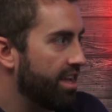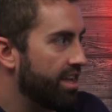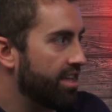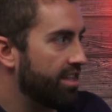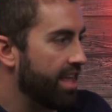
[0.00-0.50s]

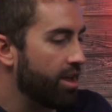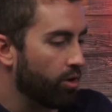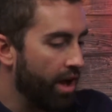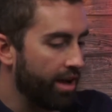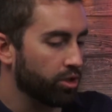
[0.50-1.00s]
and they
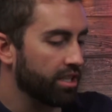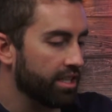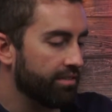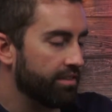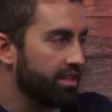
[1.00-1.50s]
don't actually
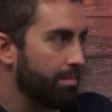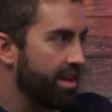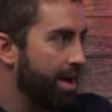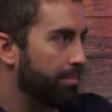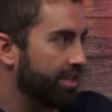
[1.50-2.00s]
live in it, the main
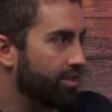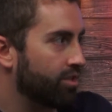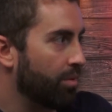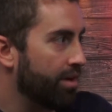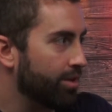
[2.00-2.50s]
applicant,
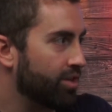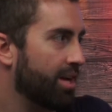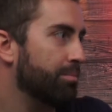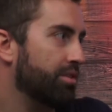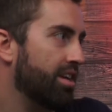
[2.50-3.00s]
someone else
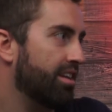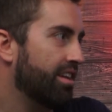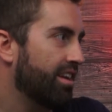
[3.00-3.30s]
comes in,